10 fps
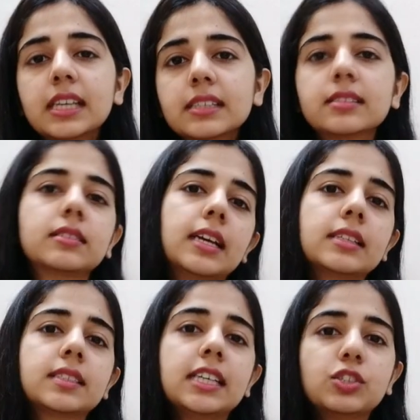these
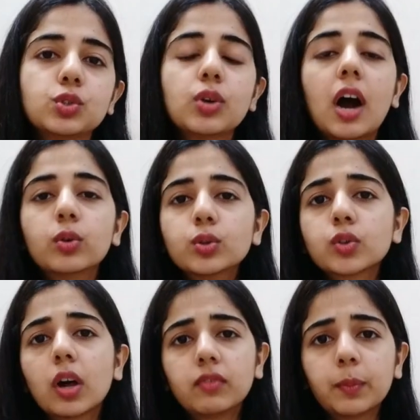things teach you how to
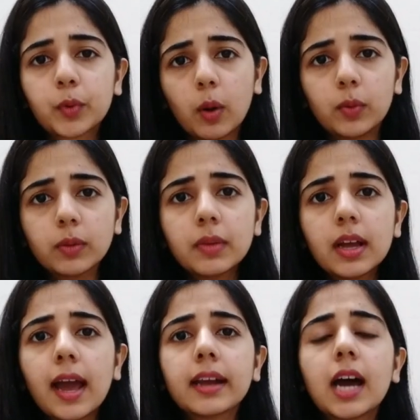solve a problem
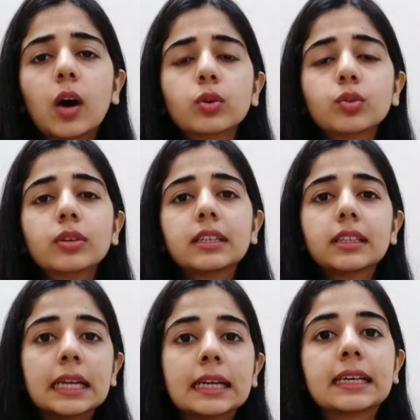and how to
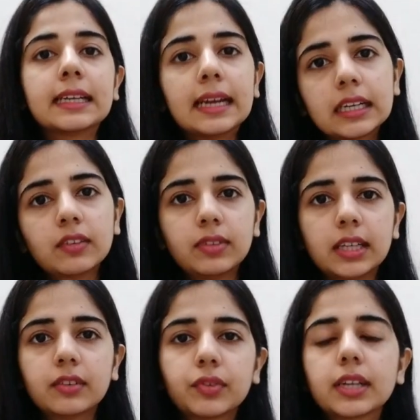think
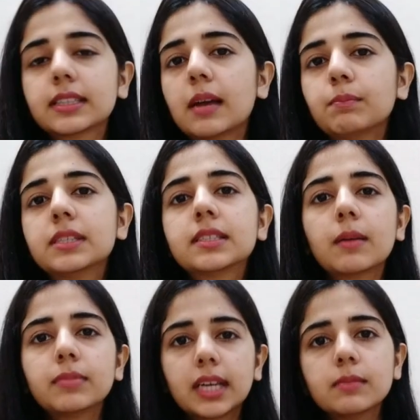creatively. For example,
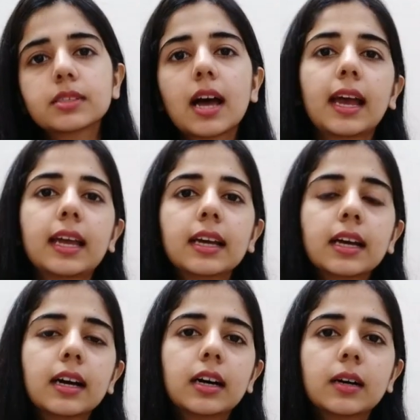sometimes
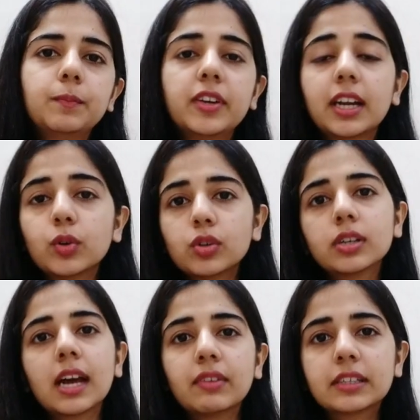when I do
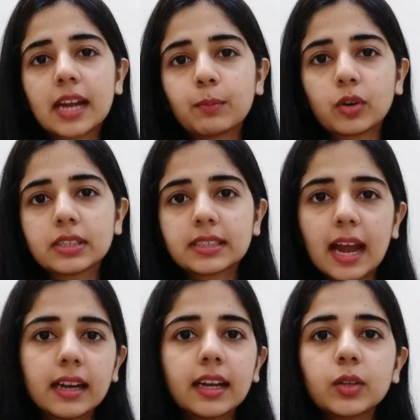not have a tripod
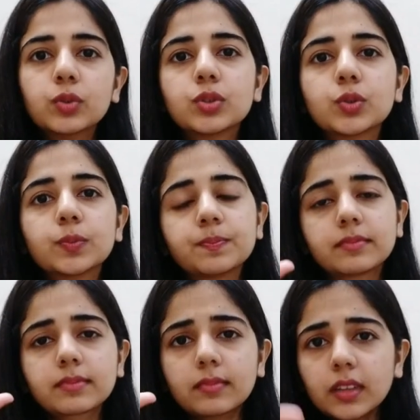stand, I used to
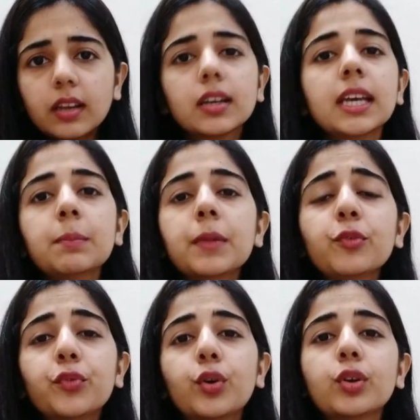keep
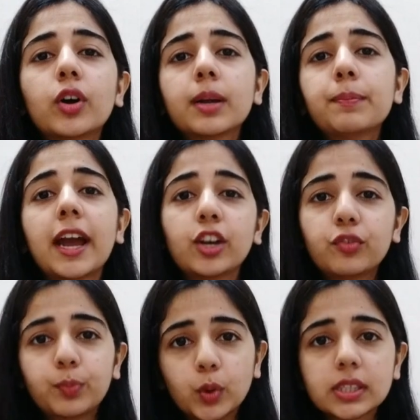my phone on a pile
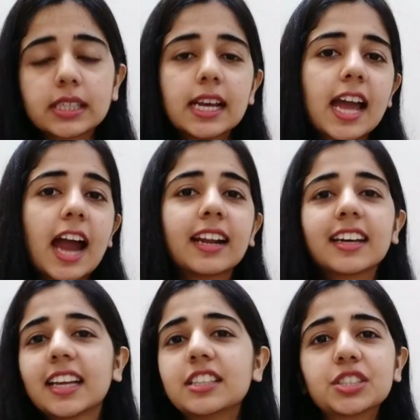of books and
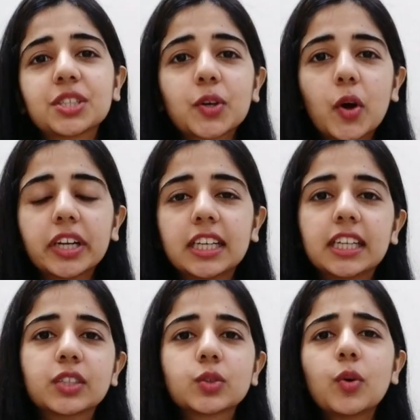arrange it
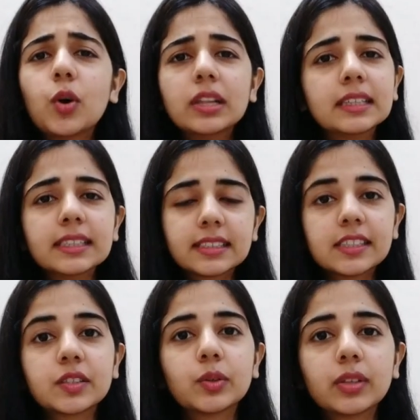accordingly. So all these
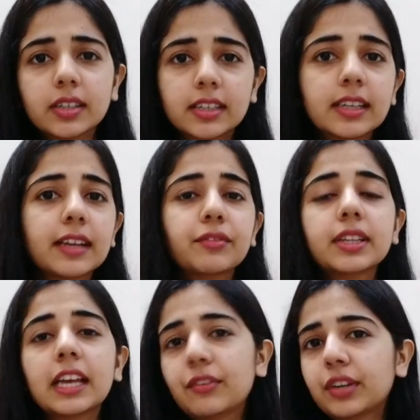things you learn
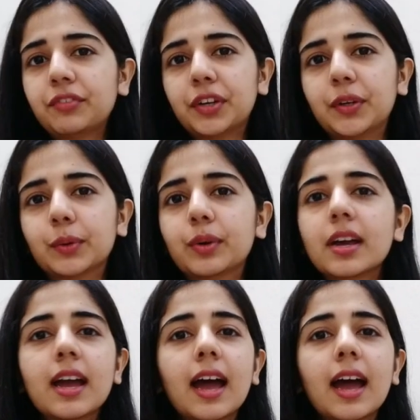with every video.